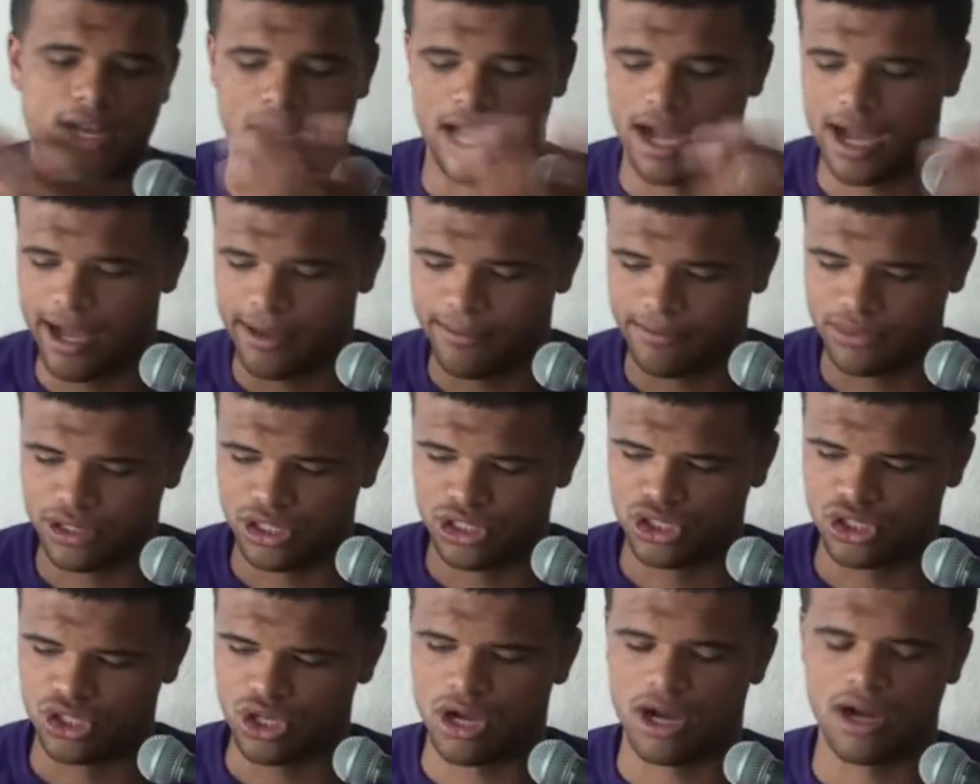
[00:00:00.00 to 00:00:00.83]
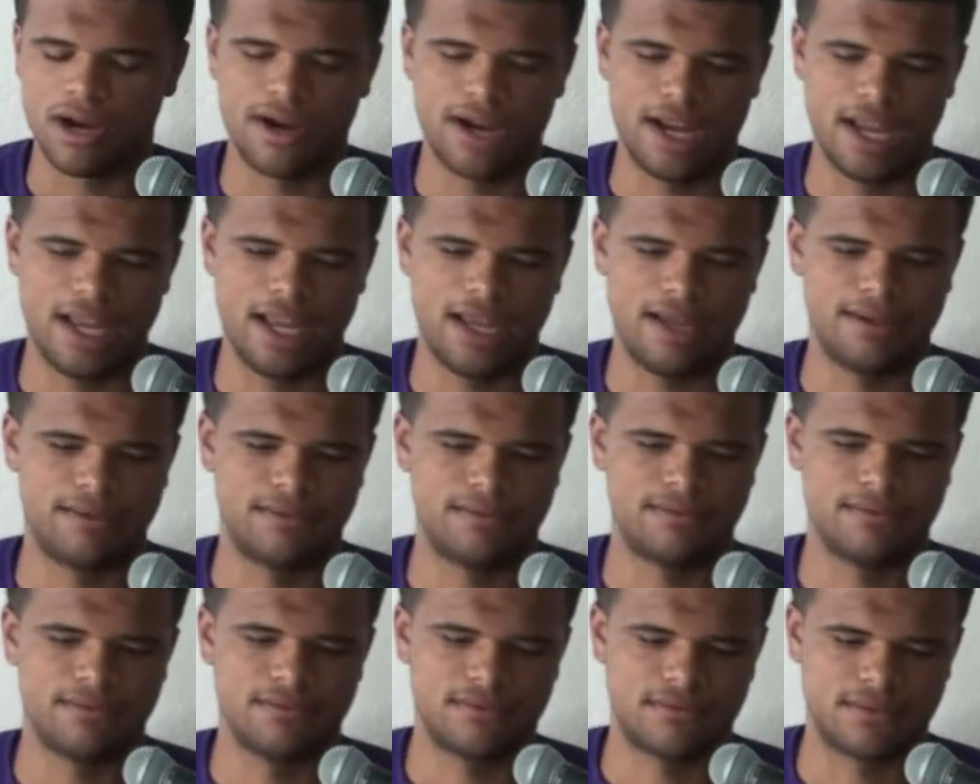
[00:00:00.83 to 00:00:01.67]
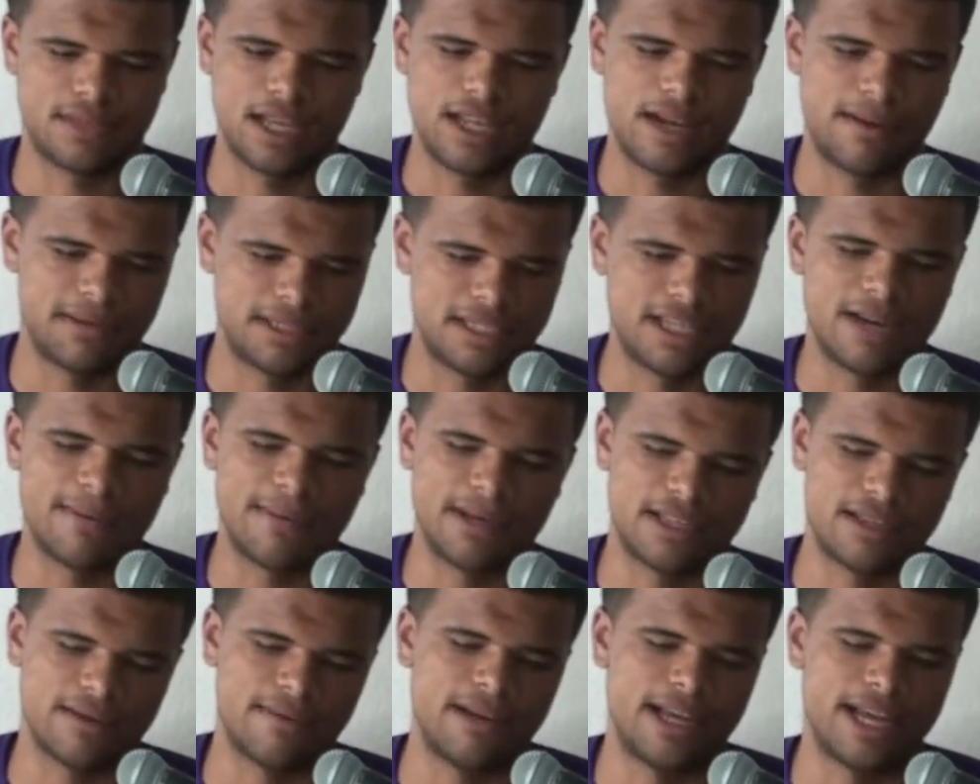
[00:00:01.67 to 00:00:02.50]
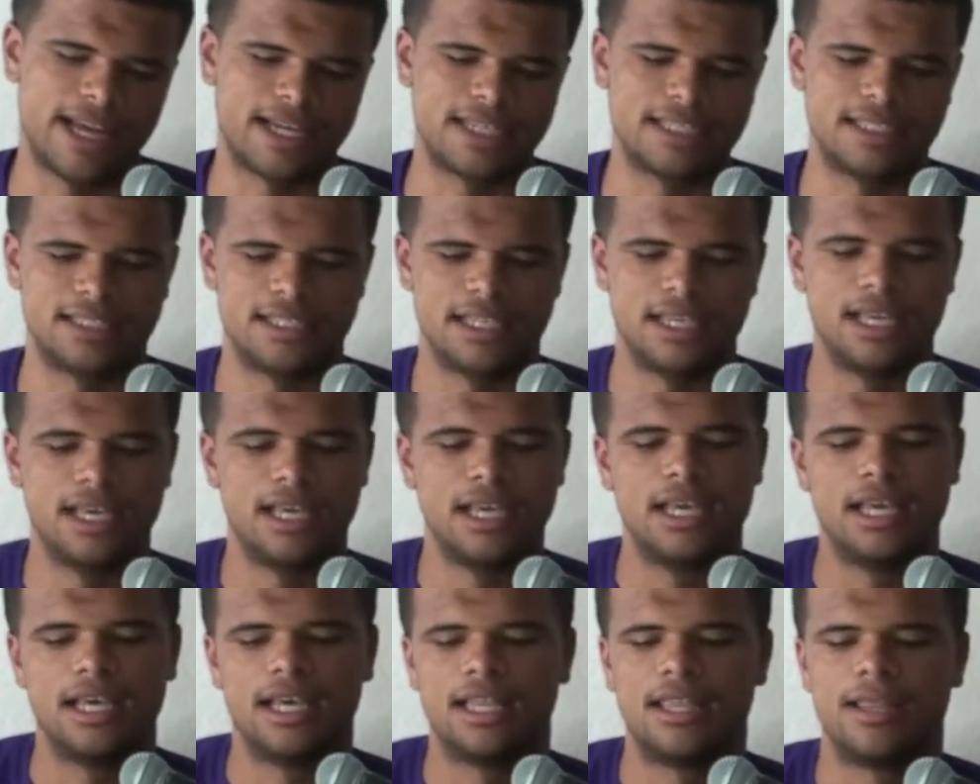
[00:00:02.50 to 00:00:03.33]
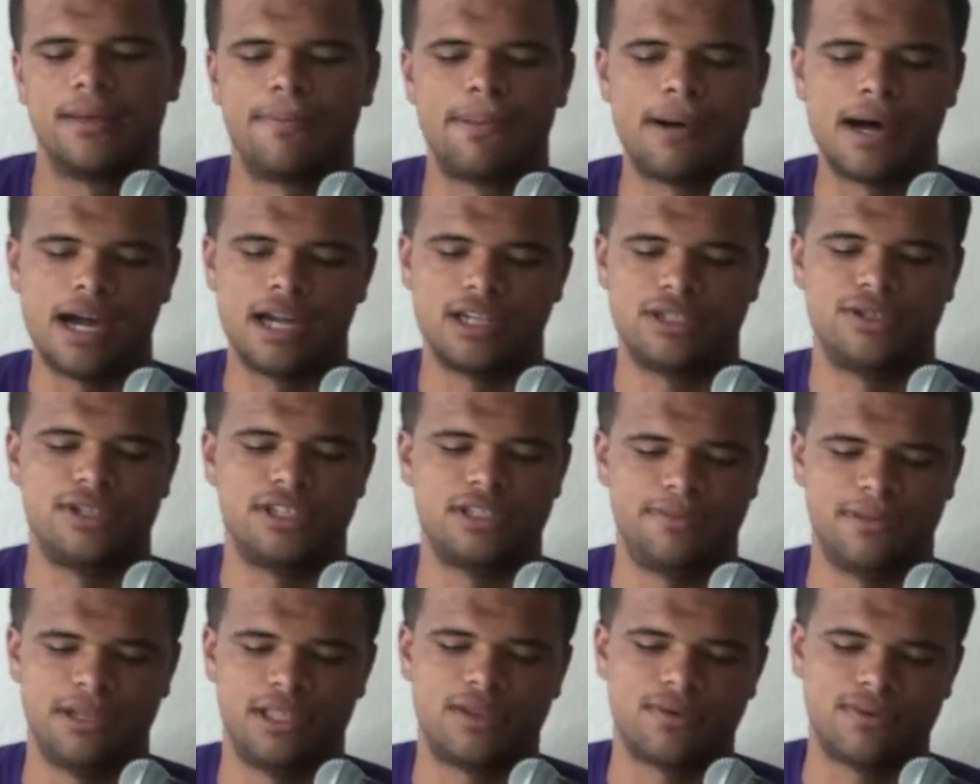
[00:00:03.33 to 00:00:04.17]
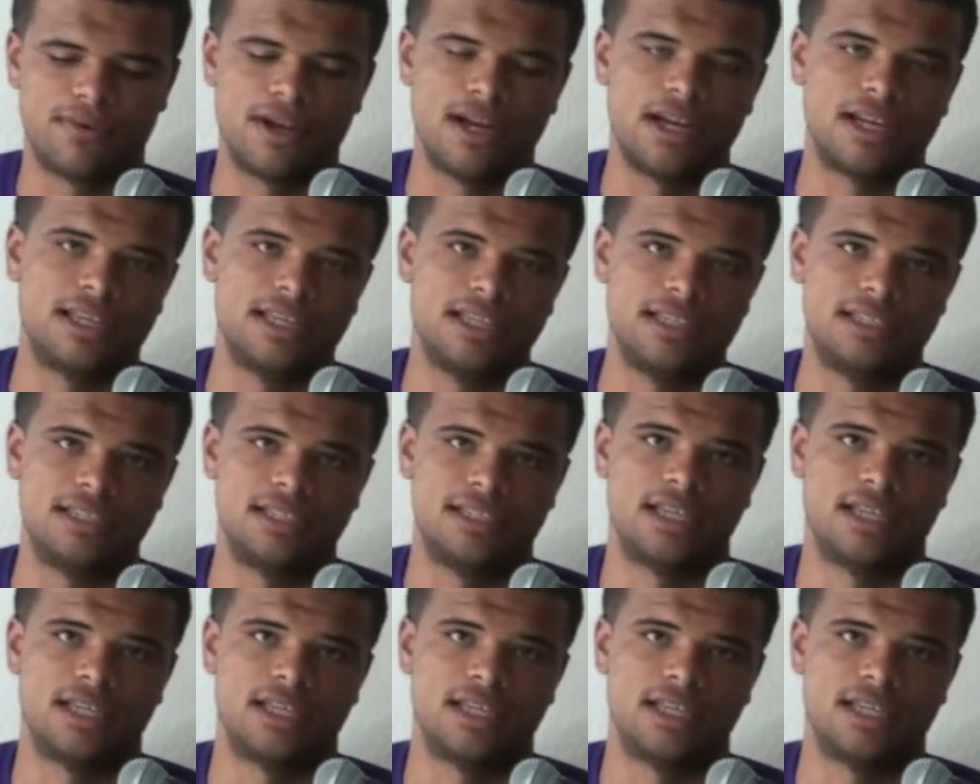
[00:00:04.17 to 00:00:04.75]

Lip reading: I'm sorry and I'm going to talk about them next. The Padres beat the Rockies